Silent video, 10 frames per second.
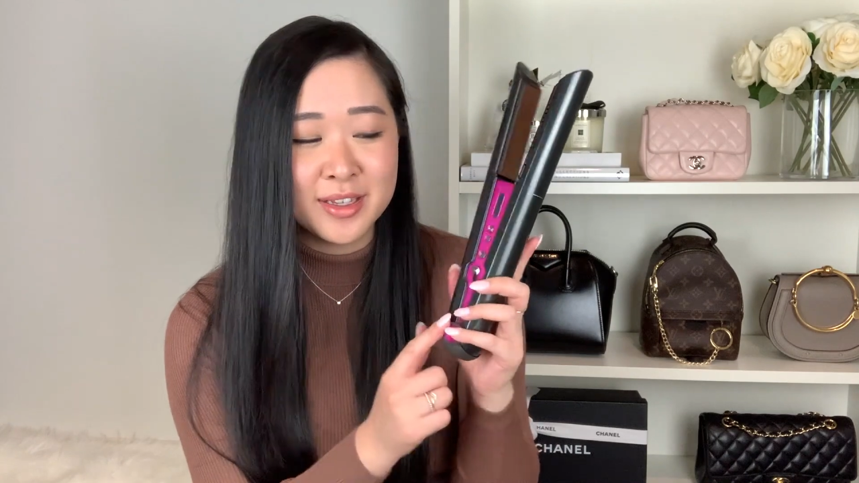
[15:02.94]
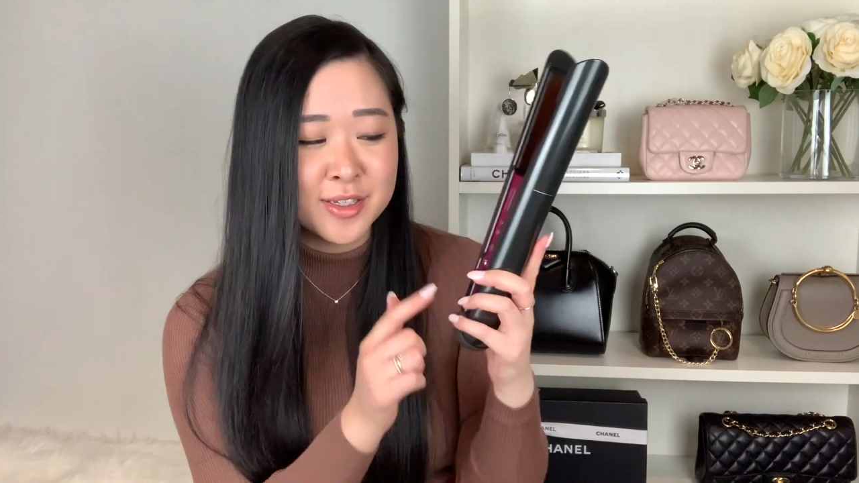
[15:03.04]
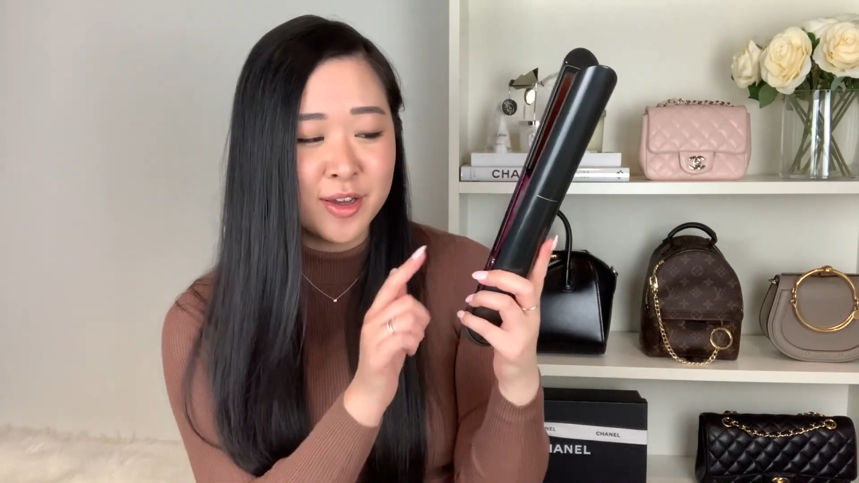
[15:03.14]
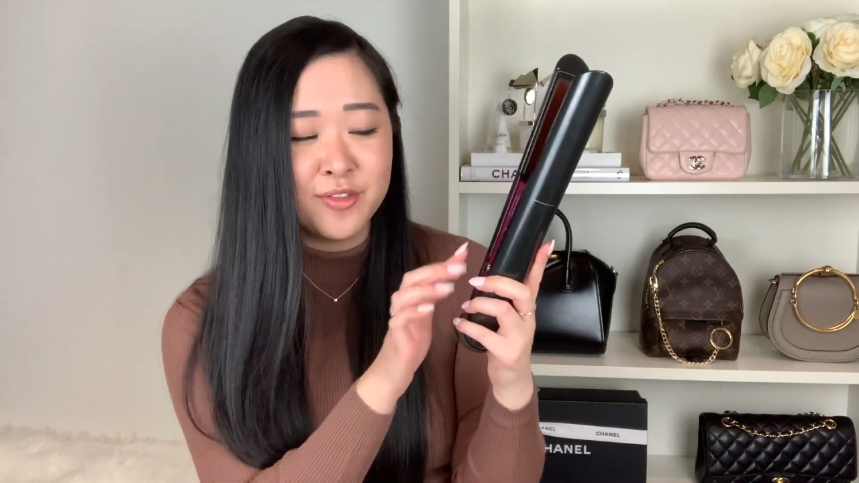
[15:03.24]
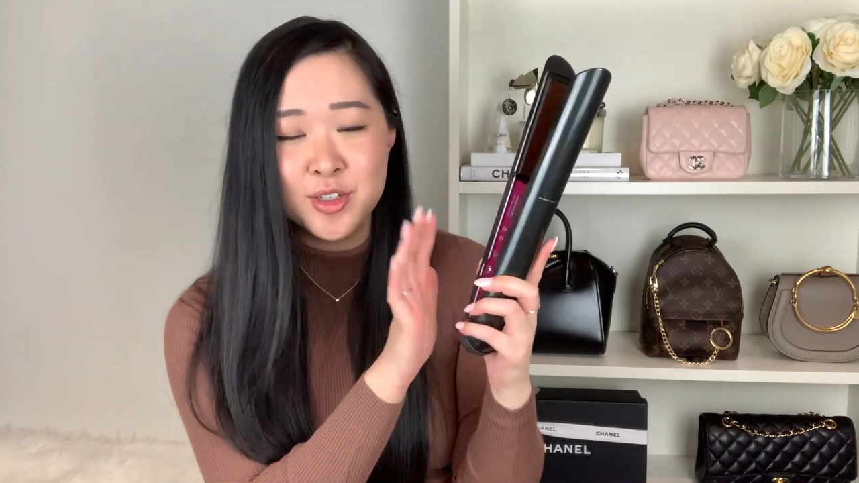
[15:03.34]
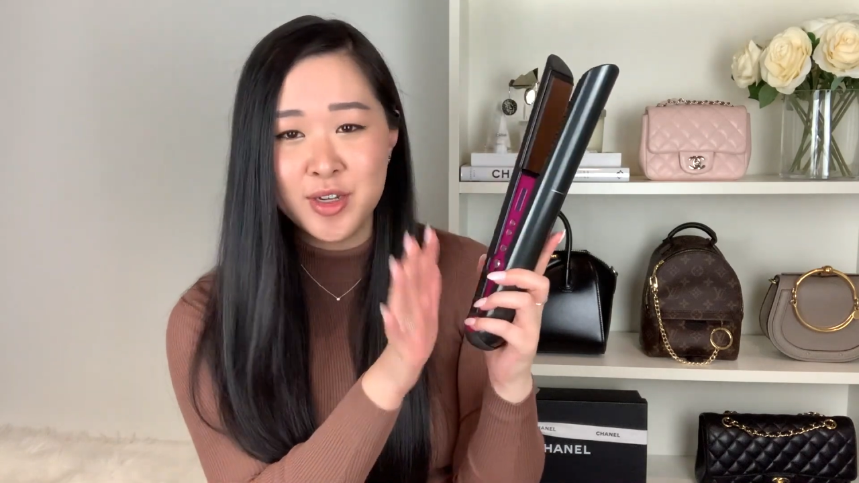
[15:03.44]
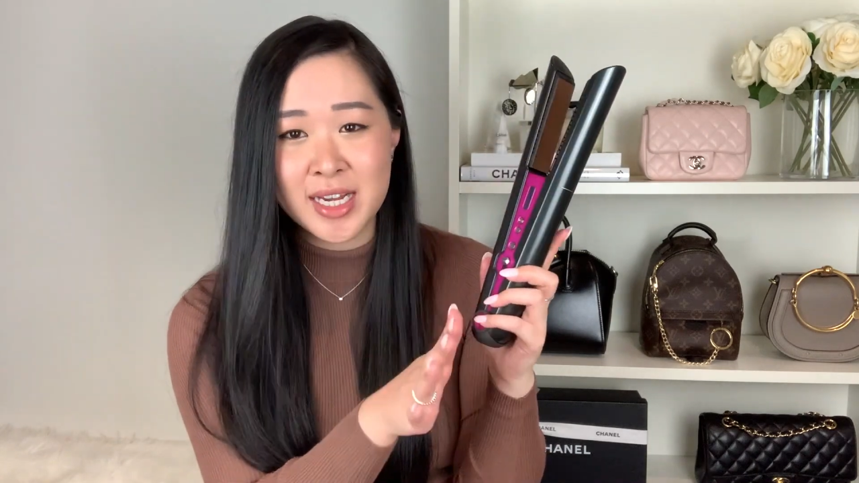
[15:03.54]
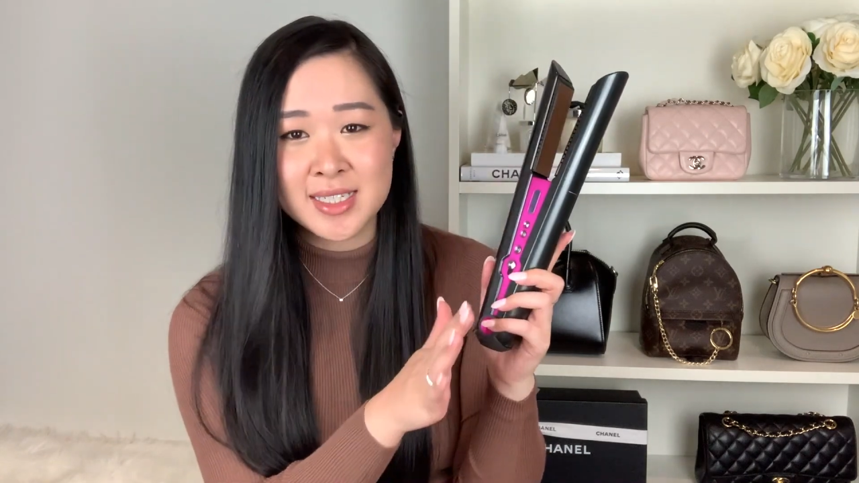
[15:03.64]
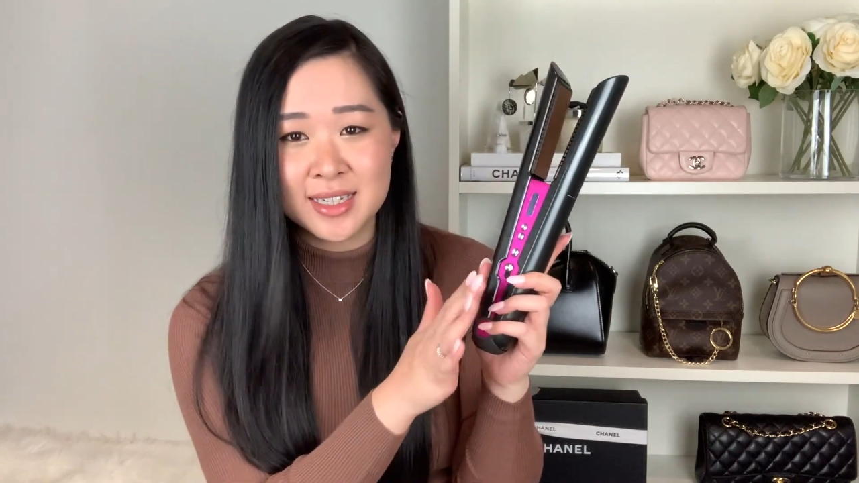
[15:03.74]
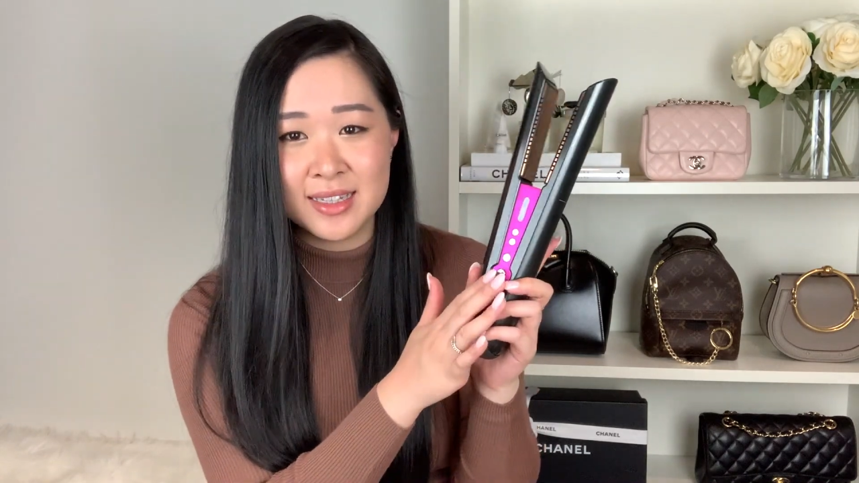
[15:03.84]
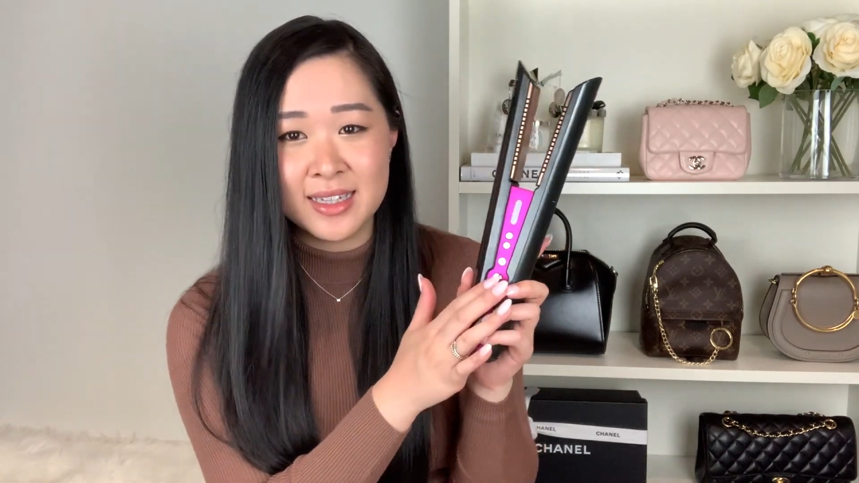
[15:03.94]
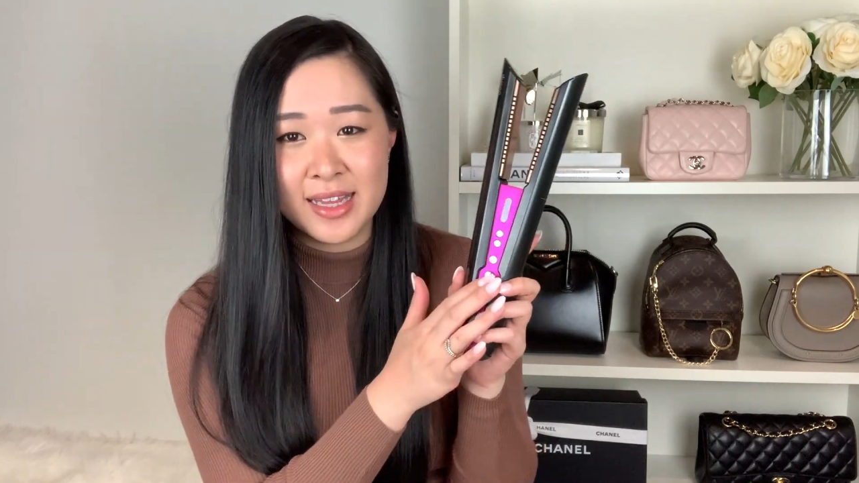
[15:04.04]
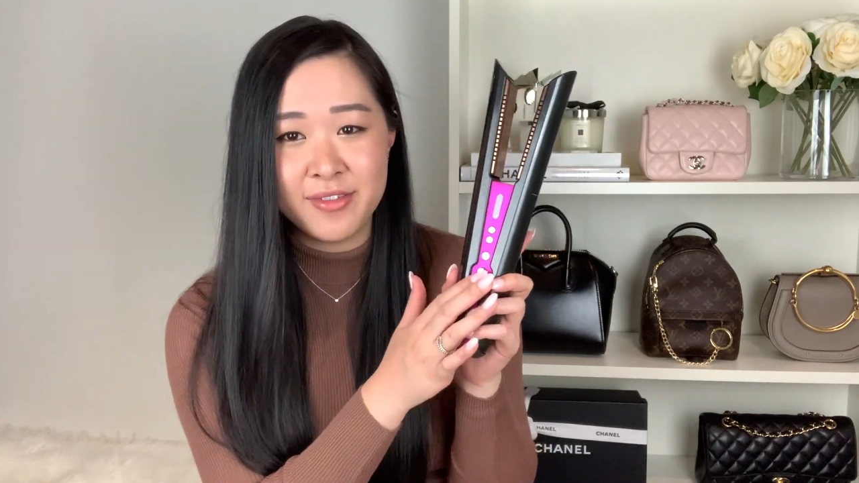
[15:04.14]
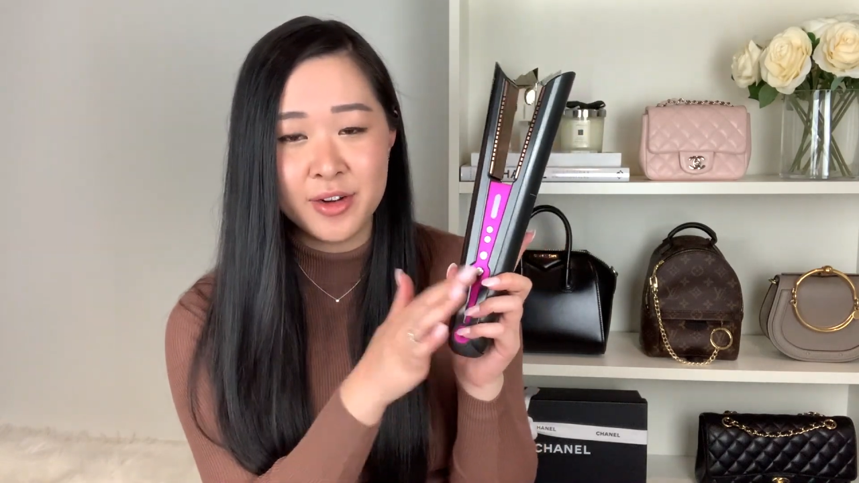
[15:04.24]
So if you do accidentally leave